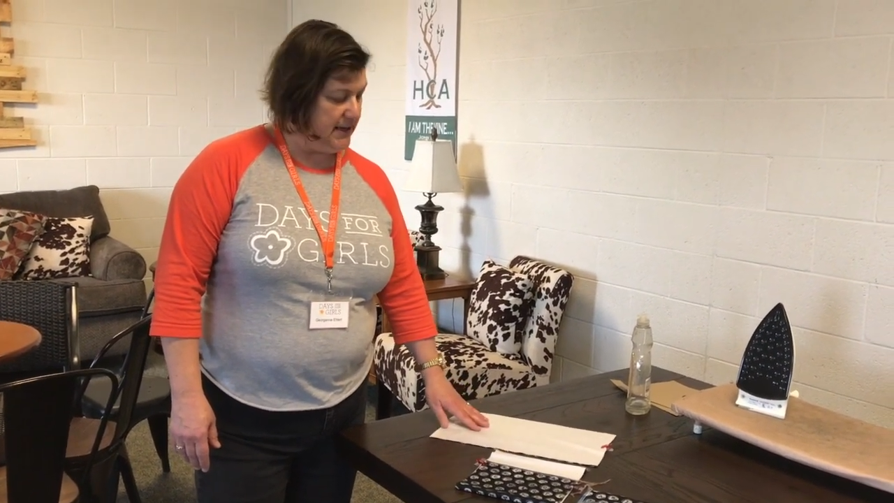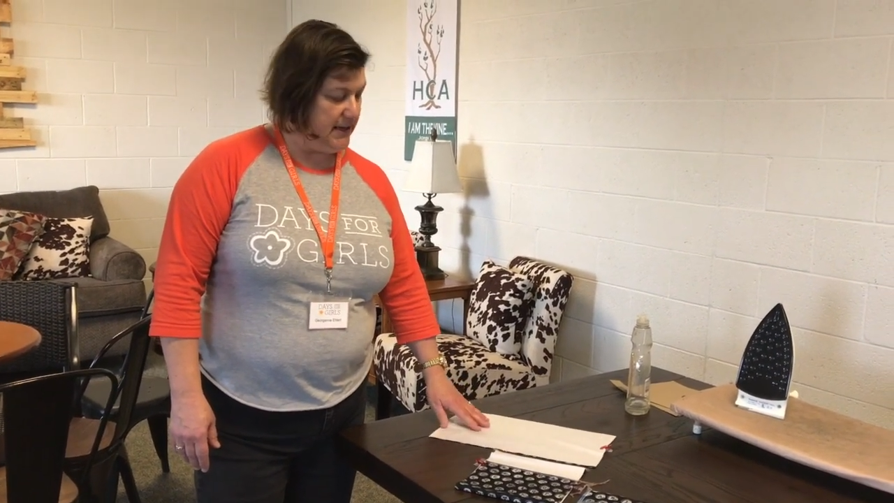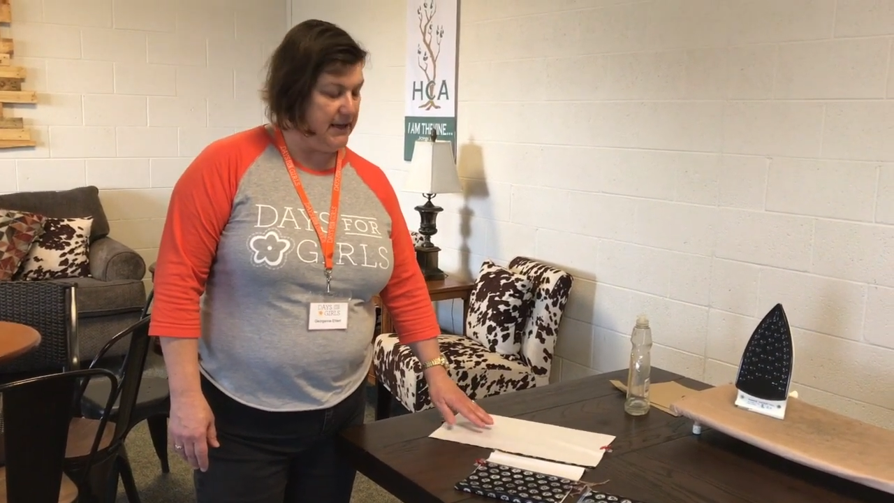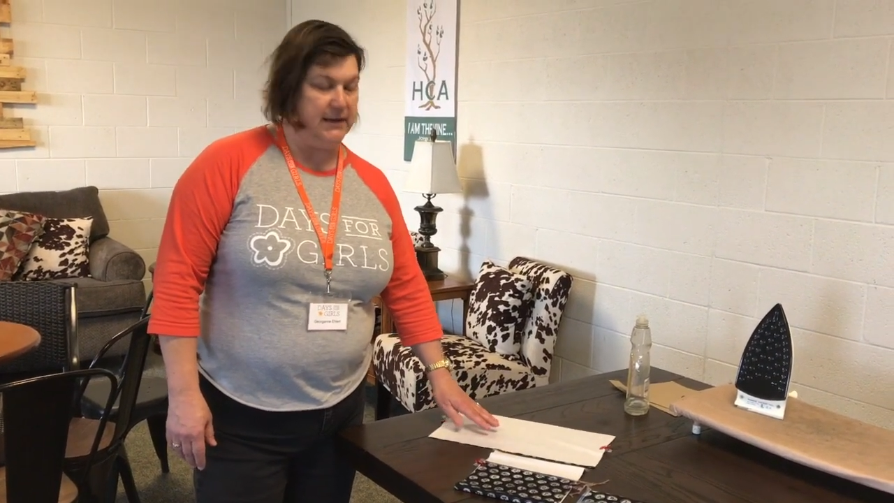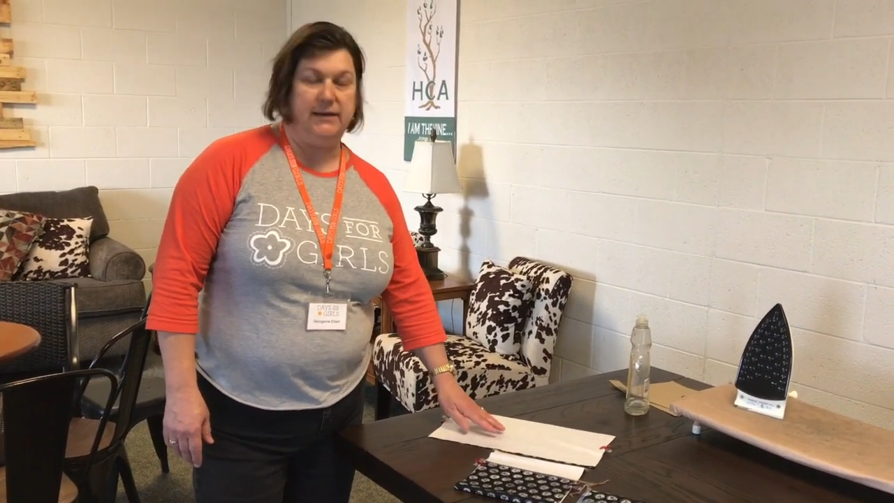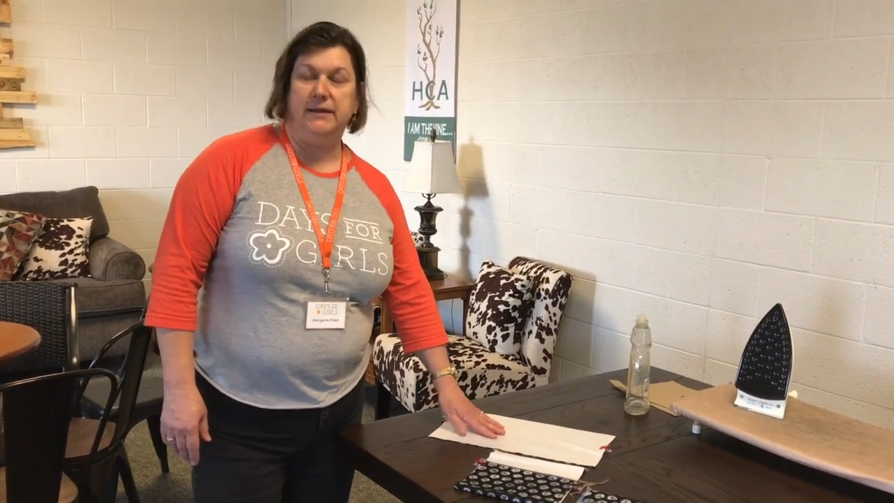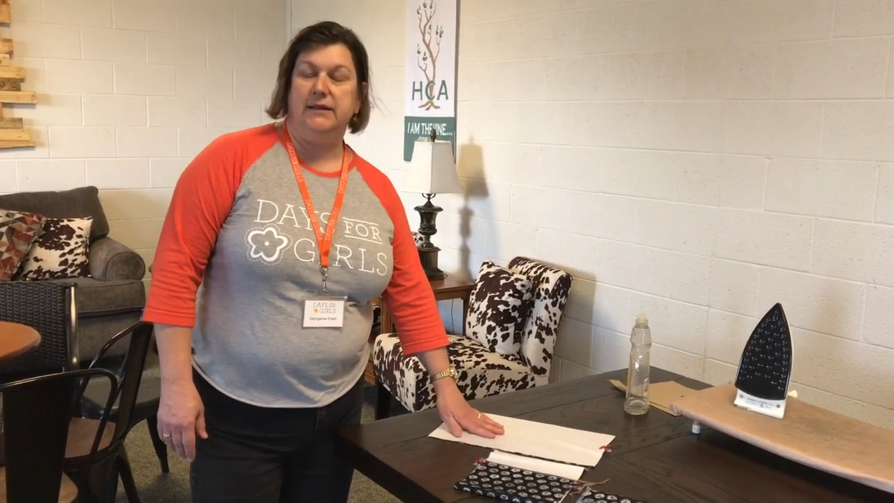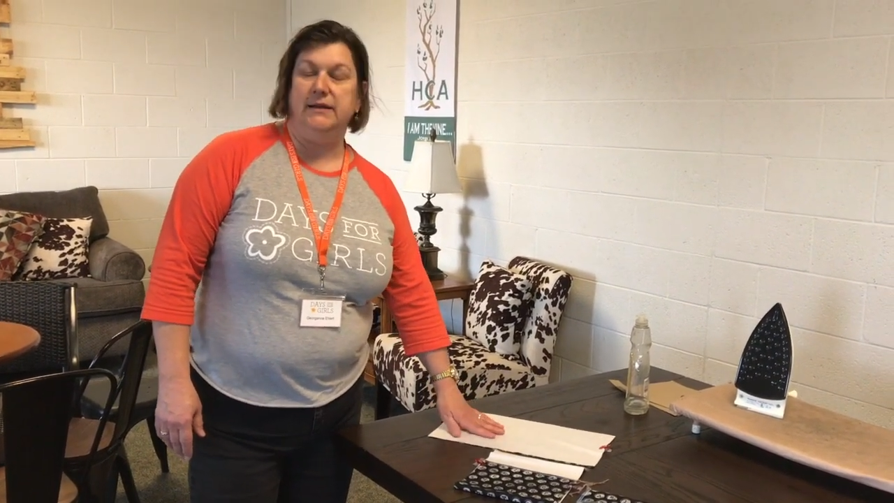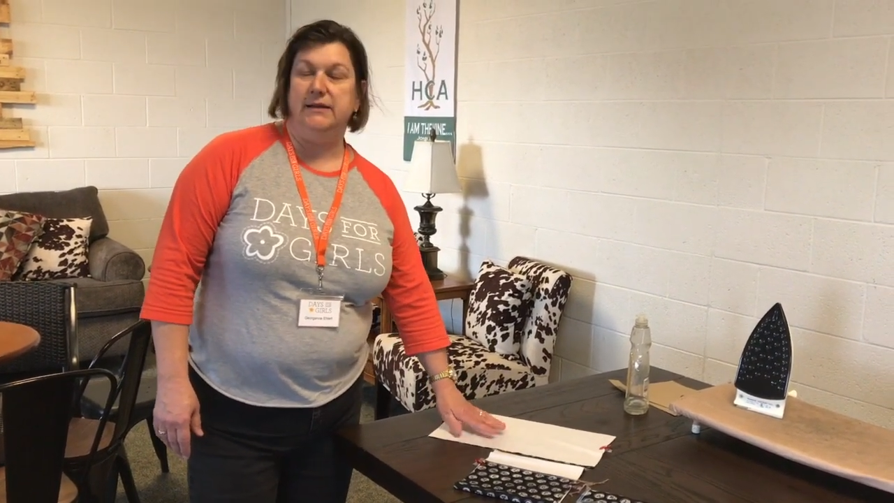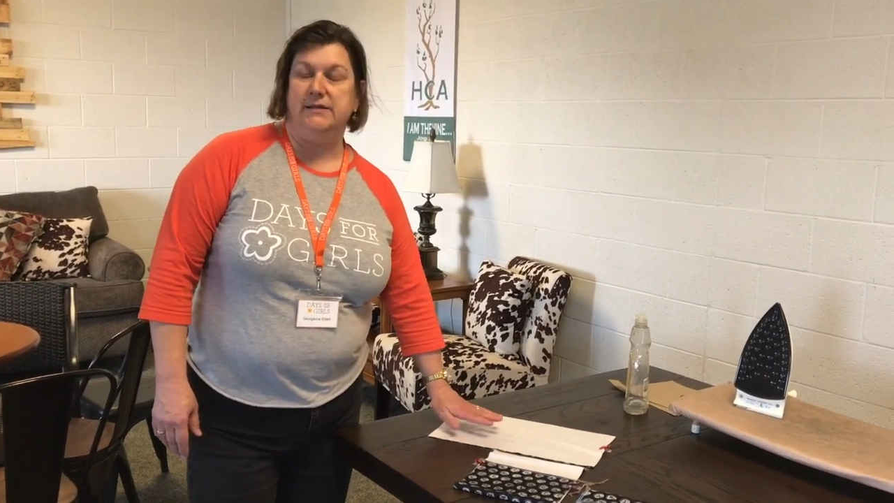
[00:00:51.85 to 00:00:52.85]
and
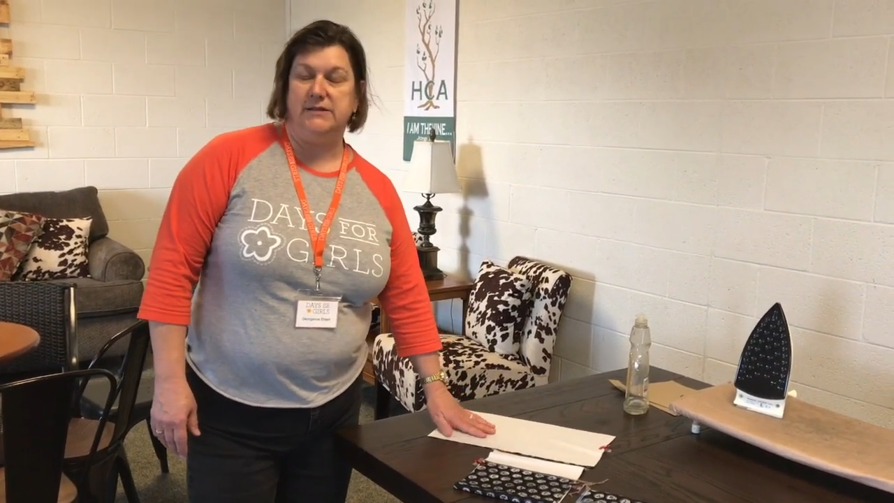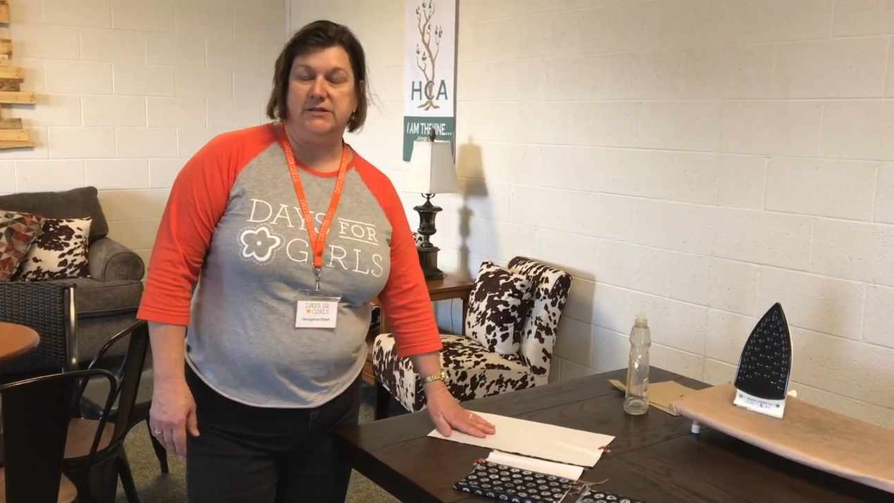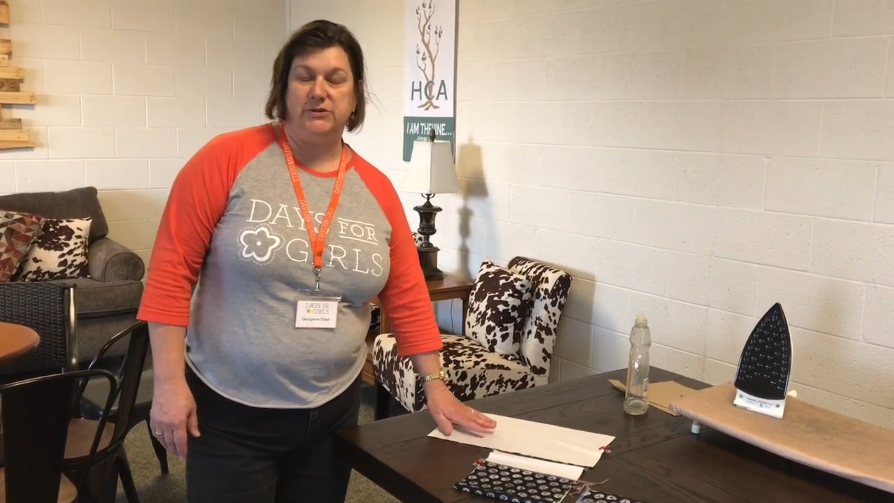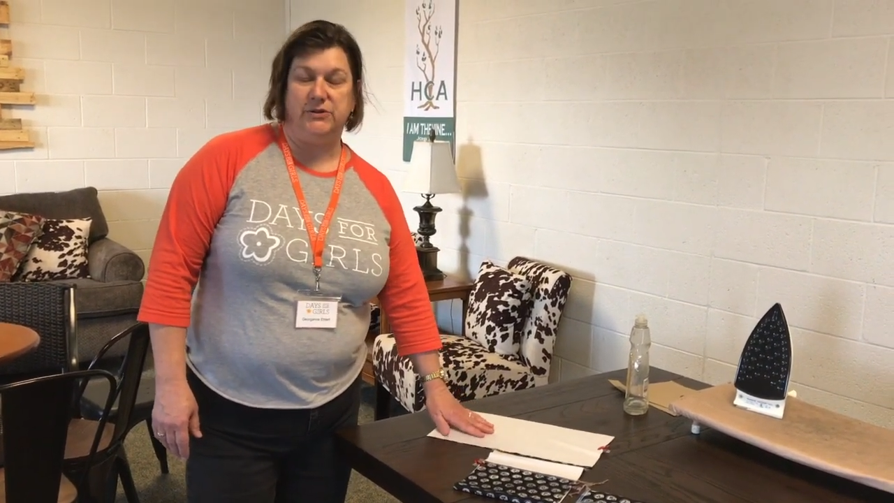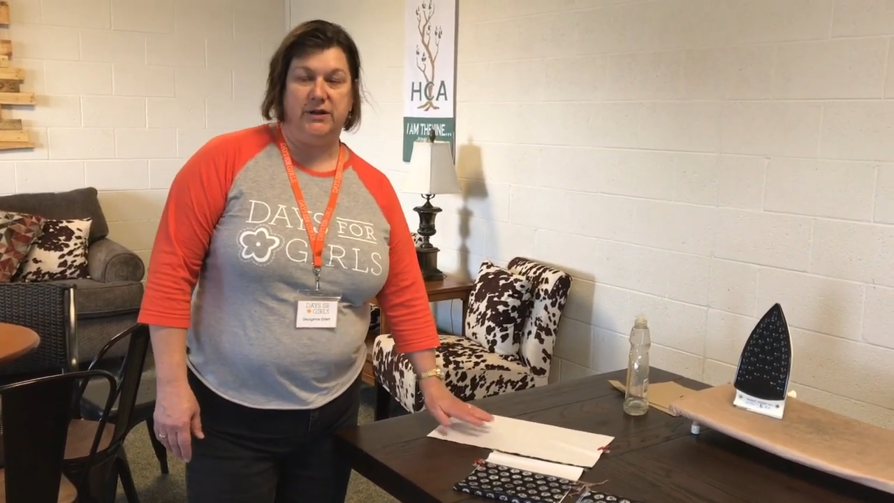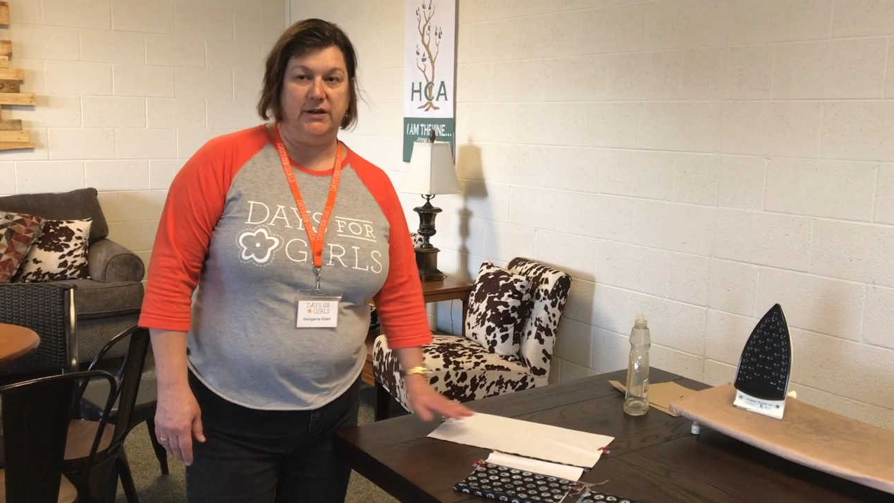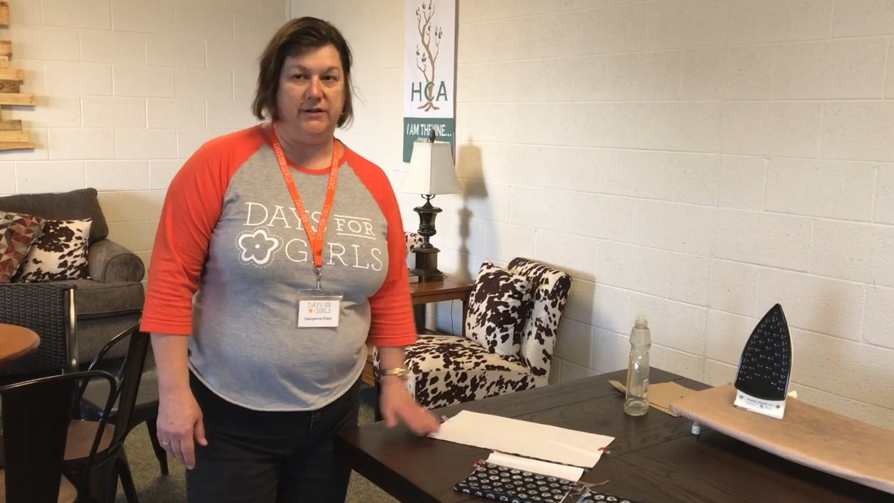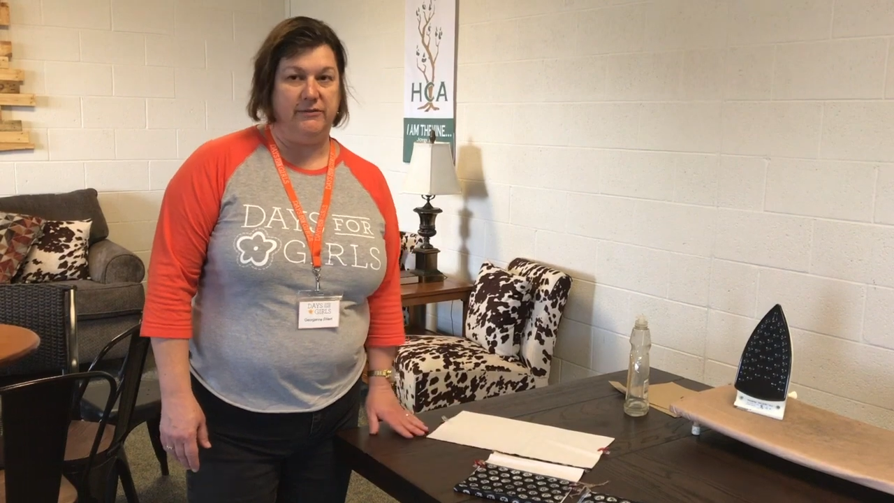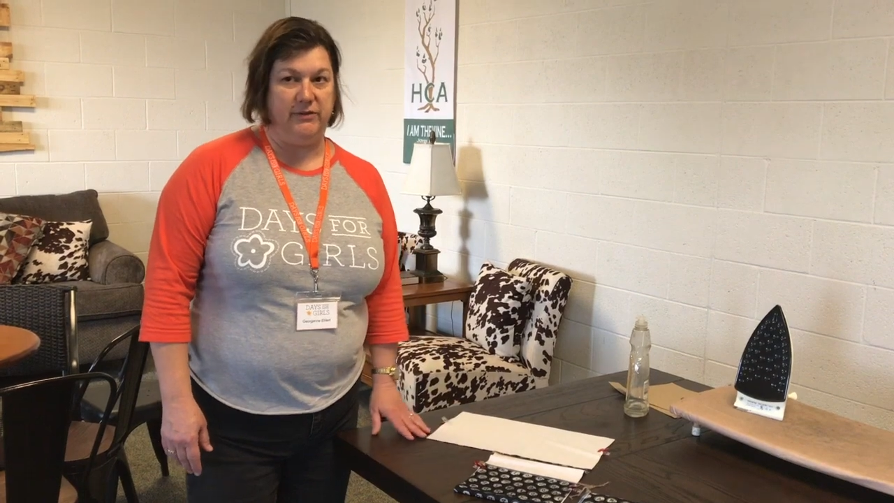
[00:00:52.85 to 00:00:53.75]
it is sturdy enough